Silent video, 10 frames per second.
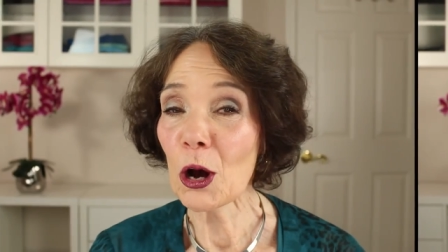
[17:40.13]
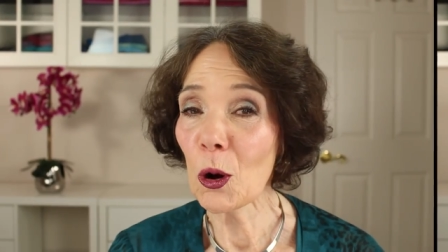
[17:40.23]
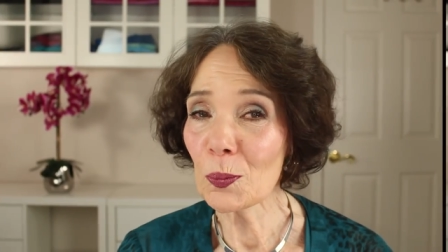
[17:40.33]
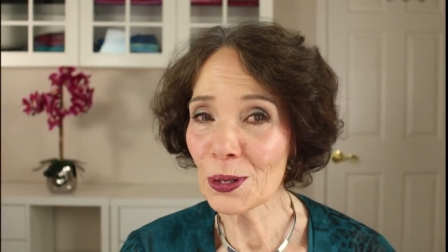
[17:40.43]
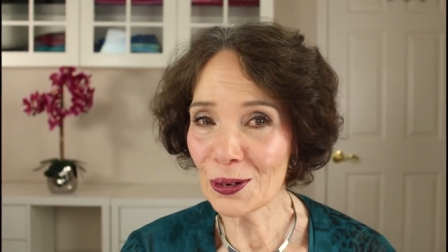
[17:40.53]

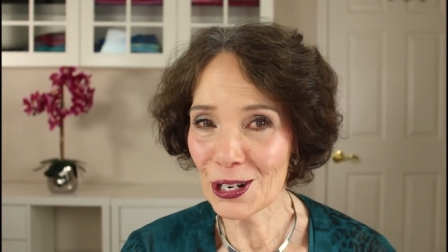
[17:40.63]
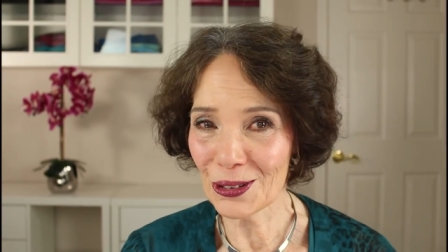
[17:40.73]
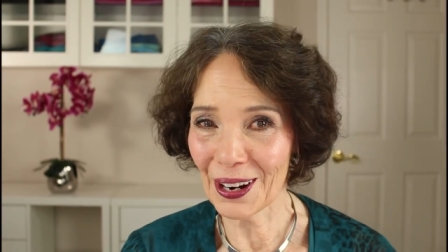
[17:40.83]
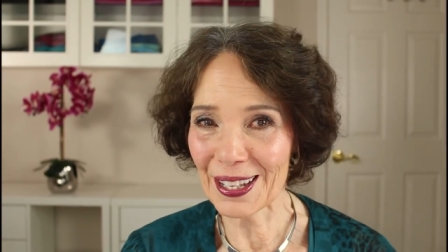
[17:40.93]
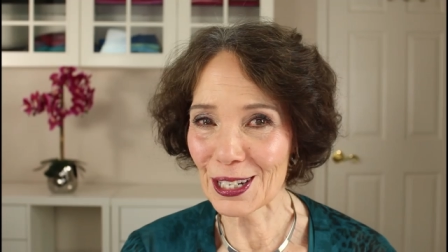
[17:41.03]
hope you
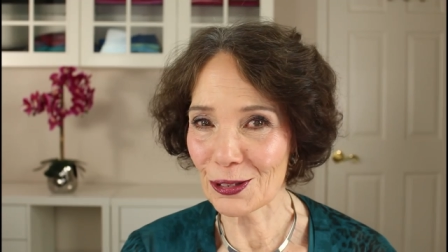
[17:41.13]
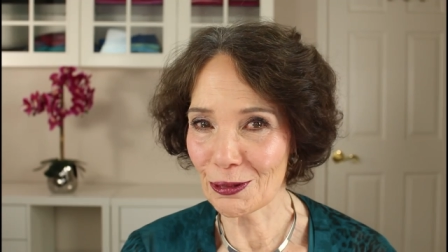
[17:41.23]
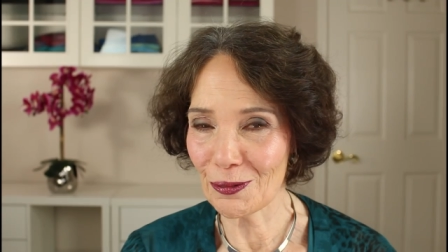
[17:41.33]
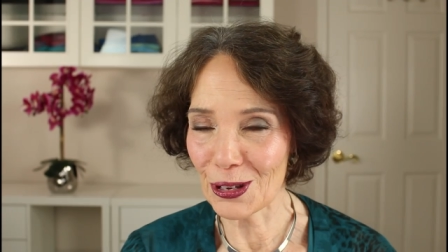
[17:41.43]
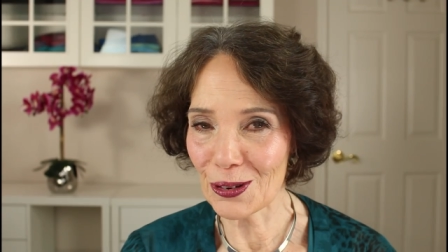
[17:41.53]
enjoyed this
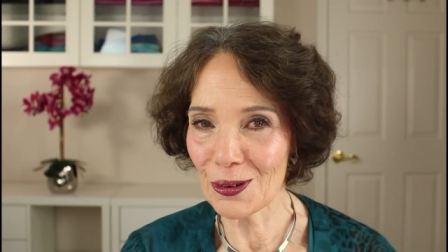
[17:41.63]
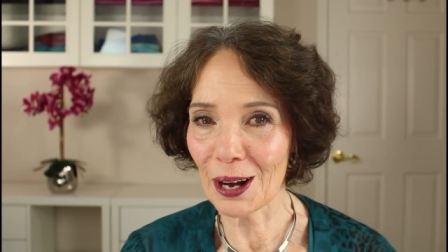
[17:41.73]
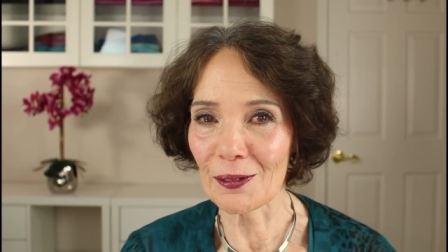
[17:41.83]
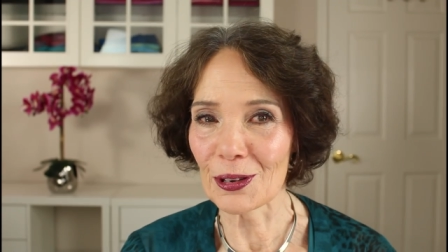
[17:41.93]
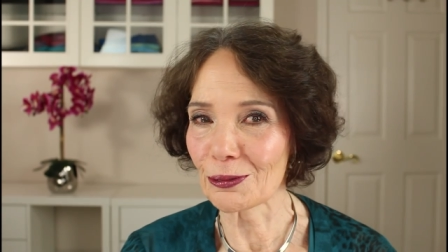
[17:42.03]
review
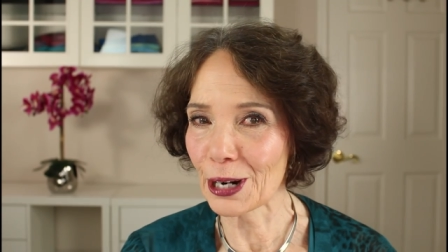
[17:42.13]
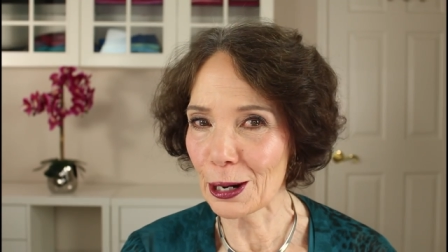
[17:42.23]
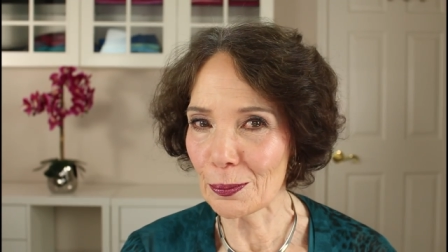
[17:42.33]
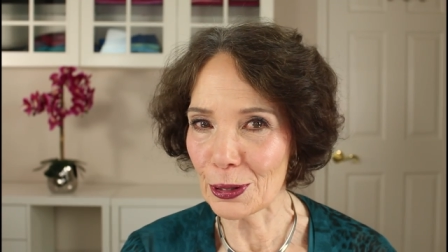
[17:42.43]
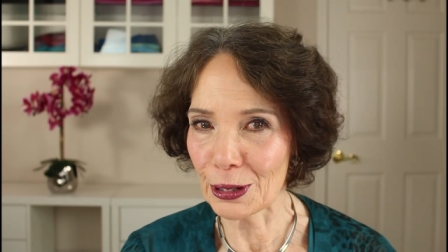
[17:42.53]
of the
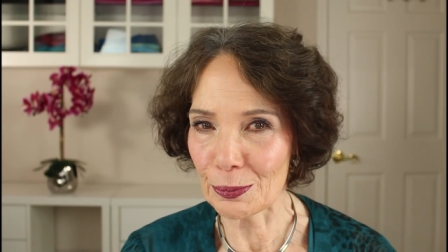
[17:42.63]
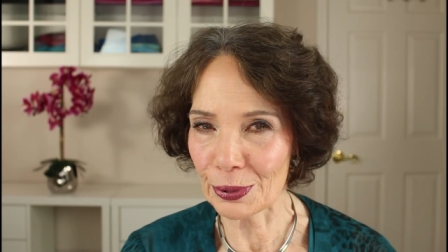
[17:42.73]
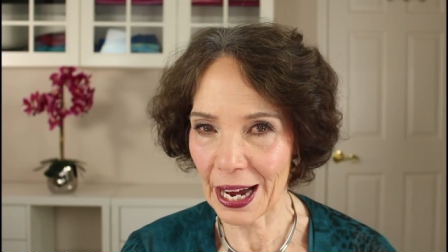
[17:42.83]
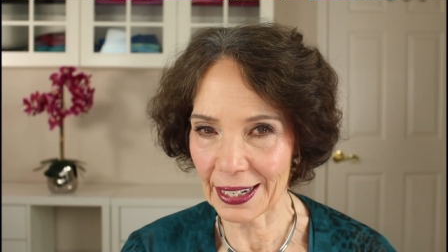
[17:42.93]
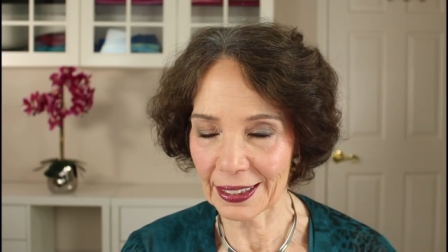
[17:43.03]
Rare Beauty
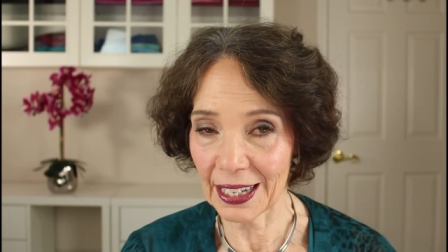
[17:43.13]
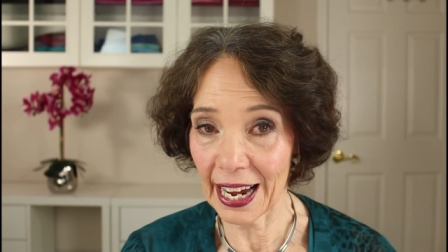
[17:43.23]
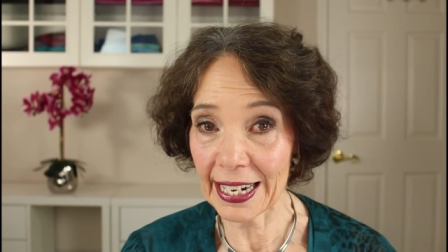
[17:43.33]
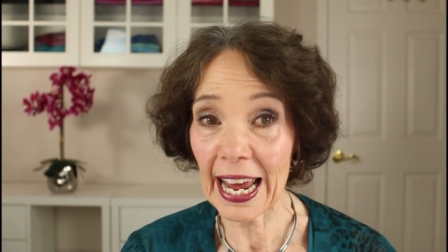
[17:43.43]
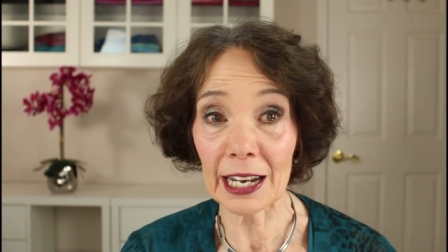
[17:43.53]
product
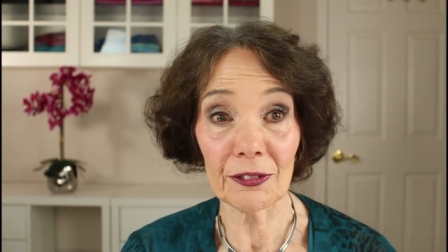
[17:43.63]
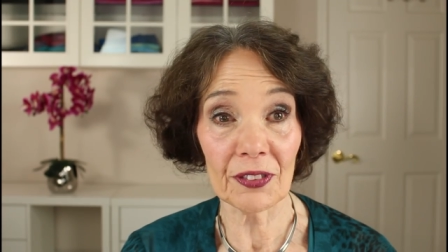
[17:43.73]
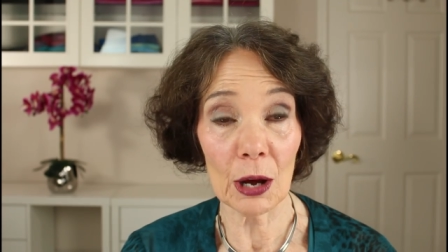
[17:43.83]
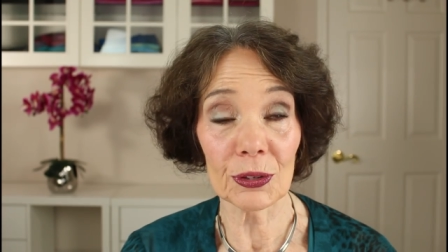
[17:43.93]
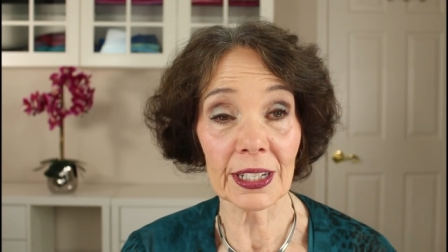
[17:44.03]
line and
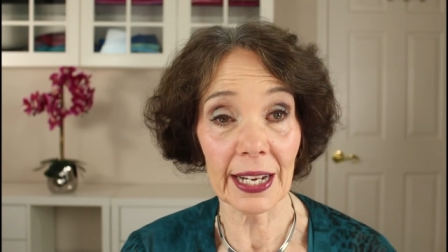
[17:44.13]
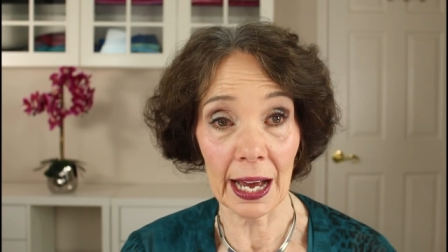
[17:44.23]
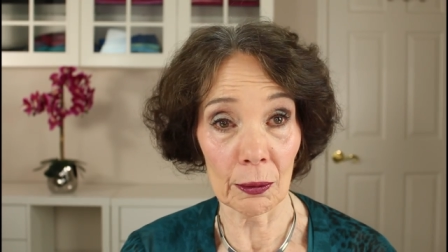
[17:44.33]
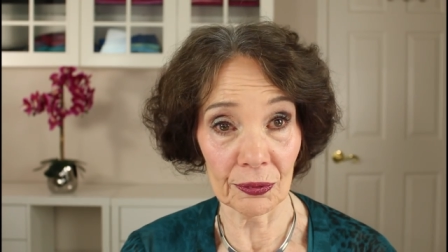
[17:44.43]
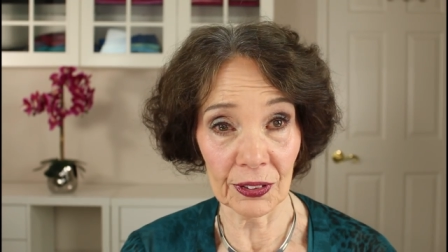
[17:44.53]
found it
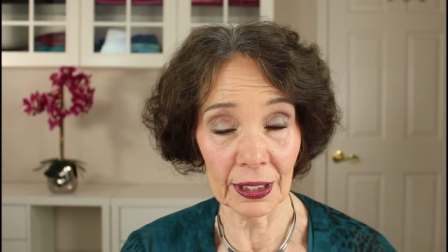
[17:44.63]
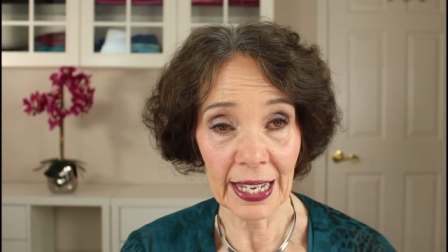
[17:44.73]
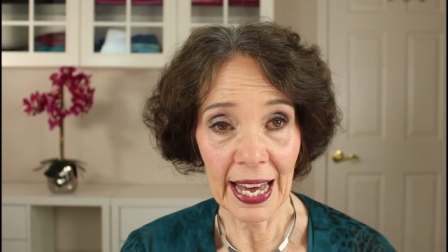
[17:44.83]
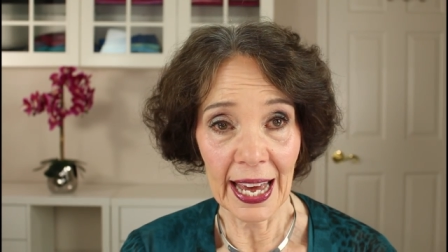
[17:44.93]
helpful.